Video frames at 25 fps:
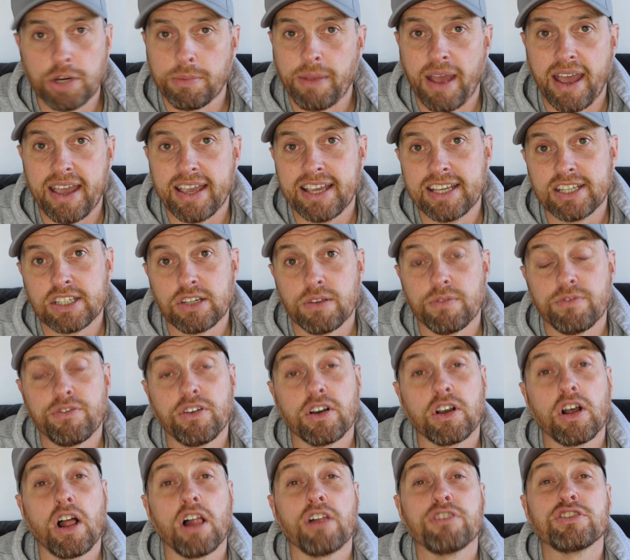amount he's done for
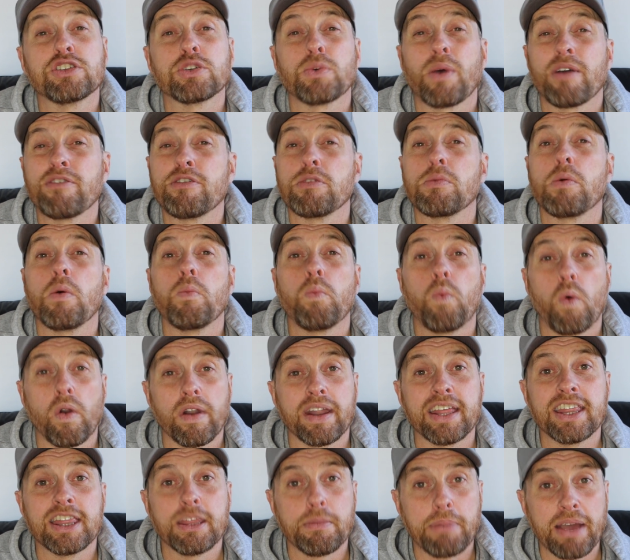golf, so everyone
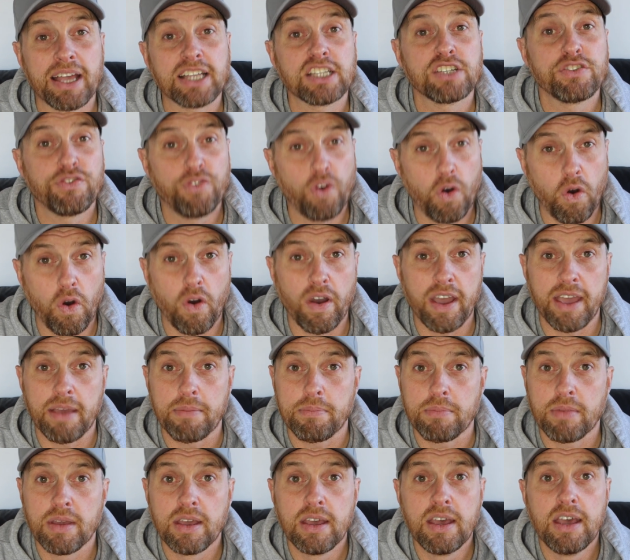wanting the best for
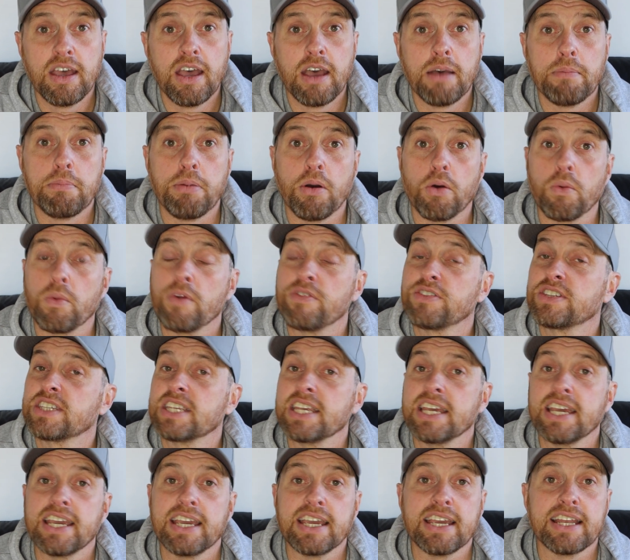him. But we've
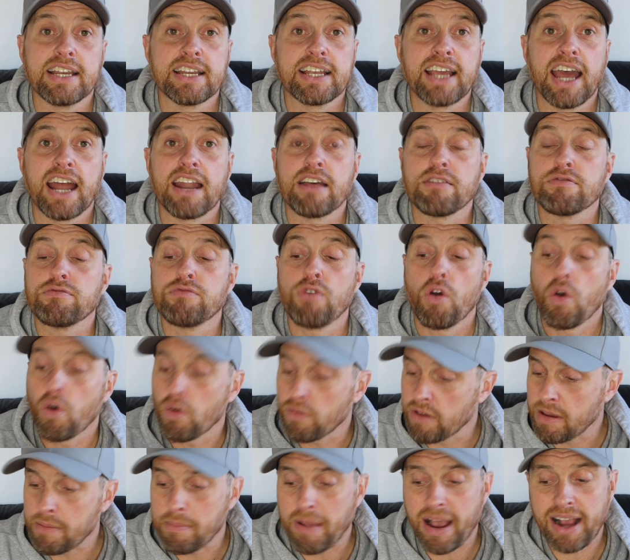seen kind of
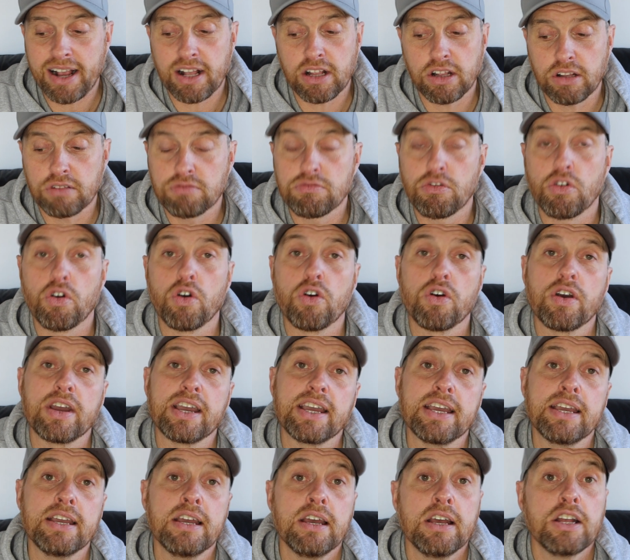Rory
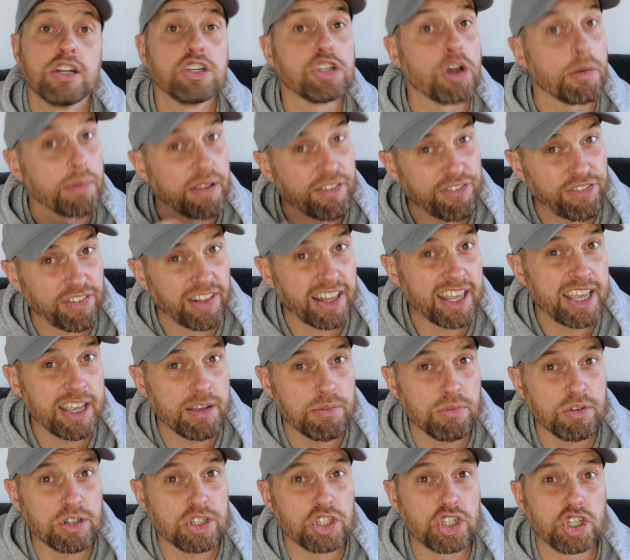McIlroy, Tommy
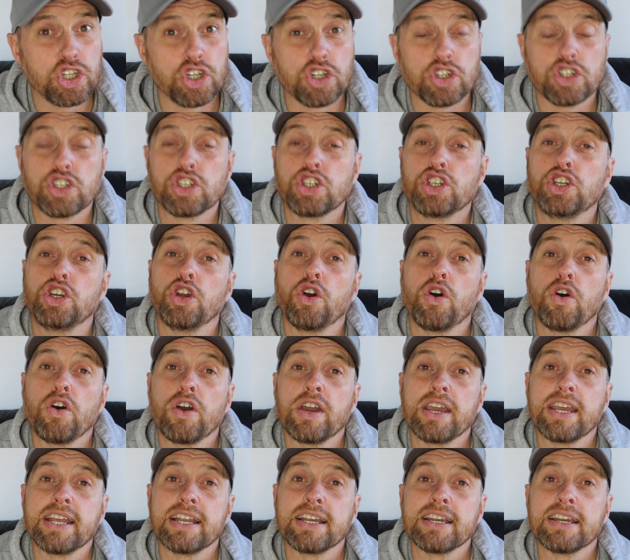Fleetwood's just
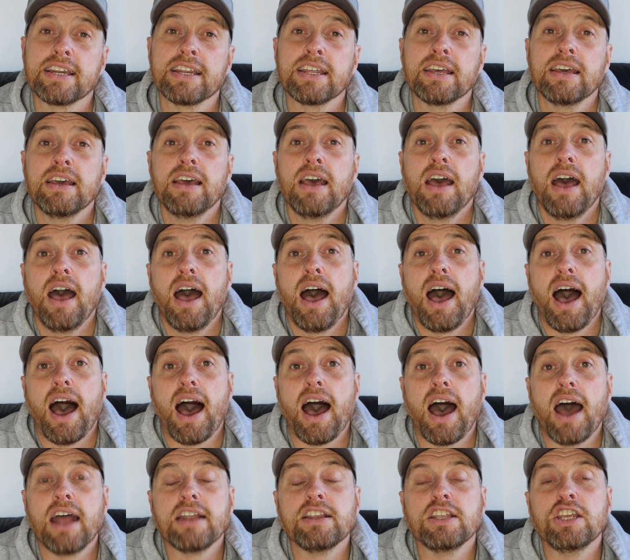joined,
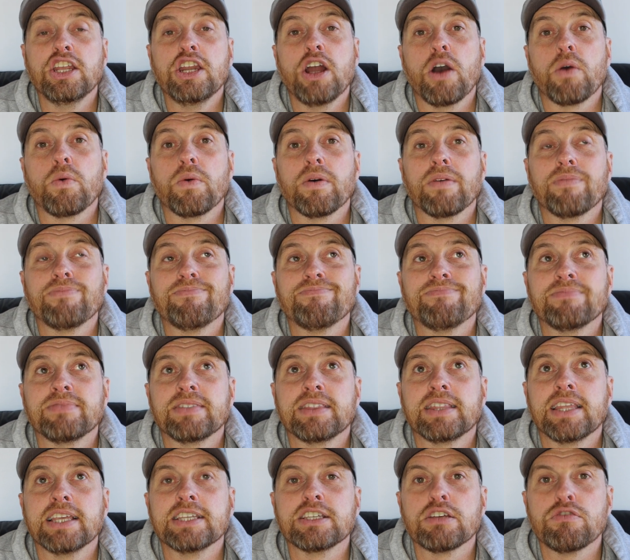and
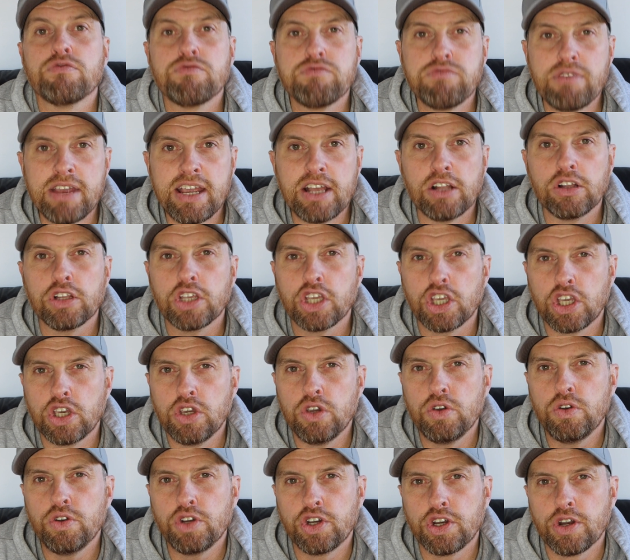there's a real
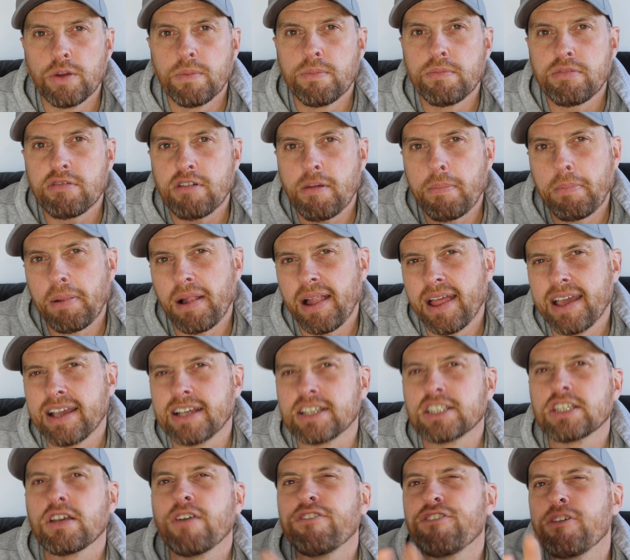huge number of
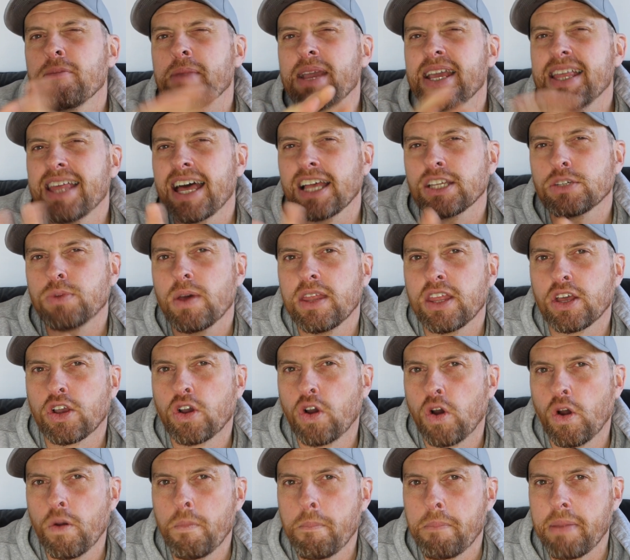players. So for me, that's where there
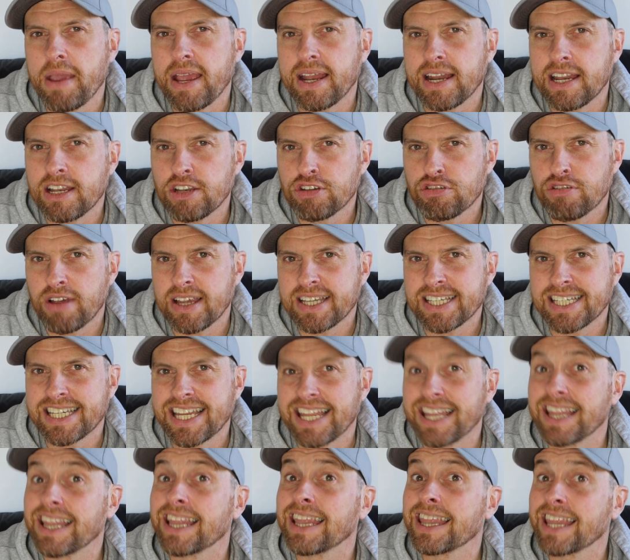could be an
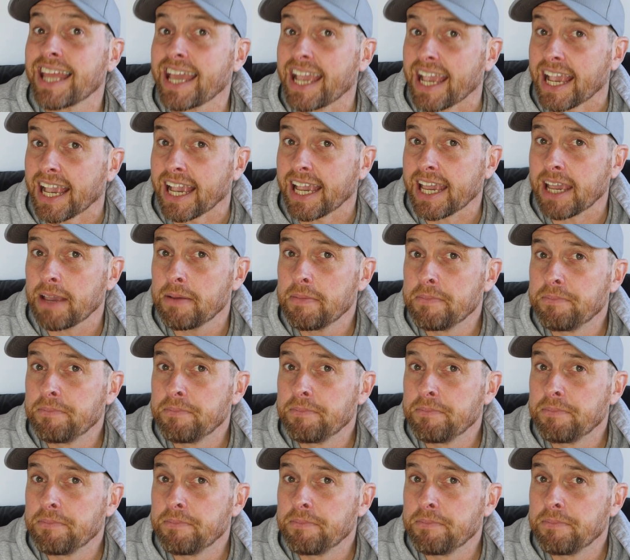interesting link.